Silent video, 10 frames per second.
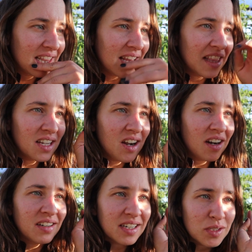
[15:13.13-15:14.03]
that the
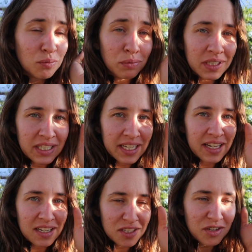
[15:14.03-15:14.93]
garden is really
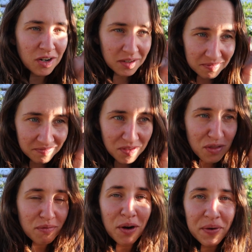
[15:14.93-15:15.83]
gonna start
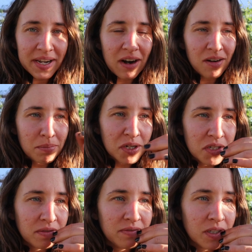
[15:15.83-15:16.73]
throwing out a
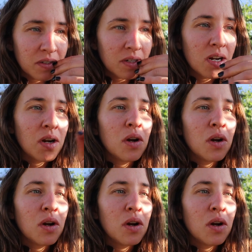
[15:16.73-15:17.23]
bunch of food